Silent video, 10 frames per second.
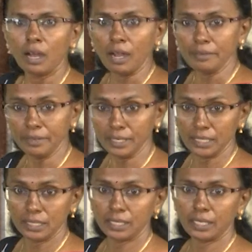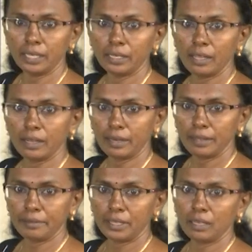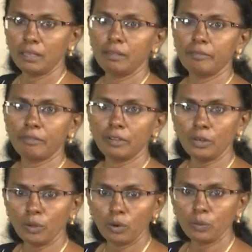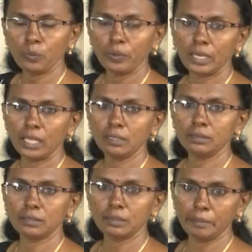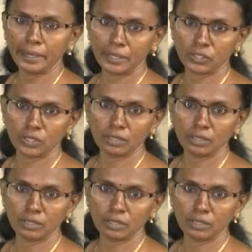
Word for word: affronted Ravi for not winning the match.